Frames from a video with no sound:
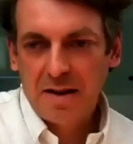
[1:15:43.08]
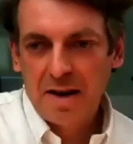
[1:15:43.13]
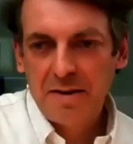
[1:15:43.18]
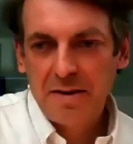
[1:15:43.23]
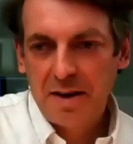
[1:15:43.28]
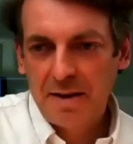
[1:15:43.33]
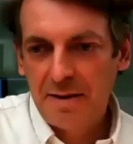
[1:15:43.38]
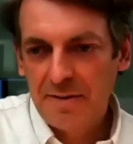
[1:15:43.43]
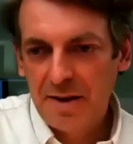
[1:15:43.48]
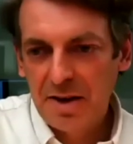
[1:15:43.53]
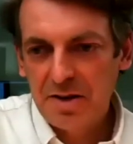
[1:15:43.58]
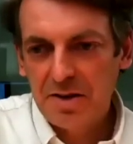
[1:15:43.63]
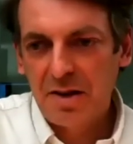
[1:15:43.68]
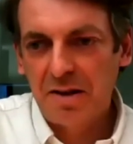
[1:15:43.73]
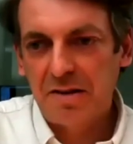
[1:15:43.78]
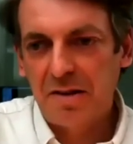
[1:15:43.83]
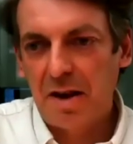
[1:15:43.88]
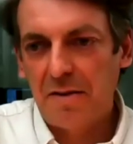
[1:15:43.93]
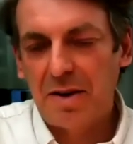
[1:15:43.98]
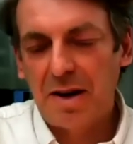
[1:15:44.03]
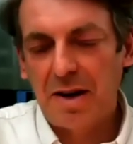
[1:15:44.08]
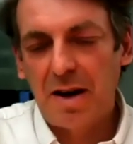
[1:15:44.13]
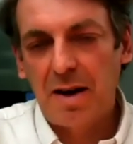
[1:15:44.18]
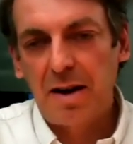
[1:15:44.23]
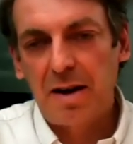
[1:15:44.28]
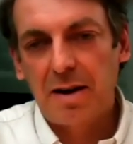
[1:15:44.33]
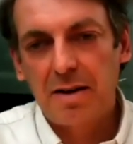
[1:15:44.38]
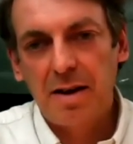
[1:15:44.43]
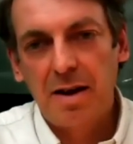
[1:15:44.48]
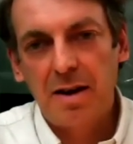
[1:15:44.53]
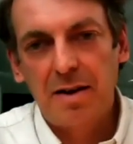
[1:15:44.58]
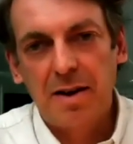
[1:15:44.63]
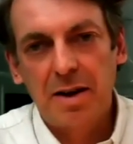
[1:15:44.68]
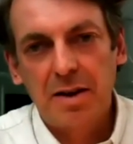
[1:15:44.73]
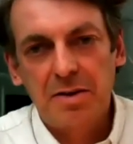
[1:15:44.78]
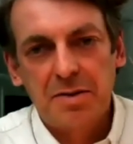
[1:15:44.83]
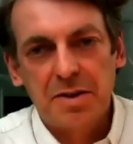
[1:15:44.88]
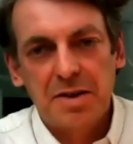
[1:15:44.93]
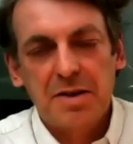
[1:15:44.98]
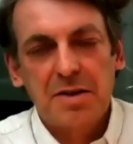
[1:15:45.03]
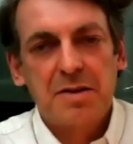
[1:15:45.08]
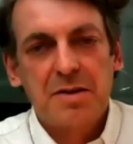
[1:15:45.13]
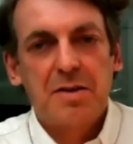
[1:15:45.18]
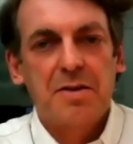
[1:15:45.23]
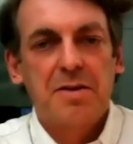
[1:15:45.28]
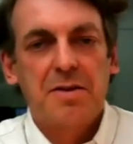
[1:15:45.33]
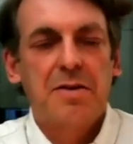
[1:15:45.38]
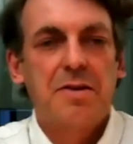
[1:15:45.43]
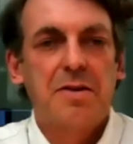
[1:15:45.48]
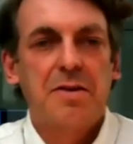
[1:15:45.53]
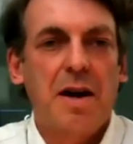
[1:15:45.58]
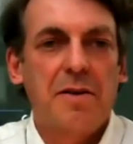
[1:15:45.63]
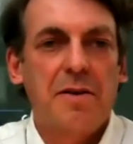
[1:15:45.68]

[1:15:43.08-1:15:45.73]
you can speak on the conference, then you're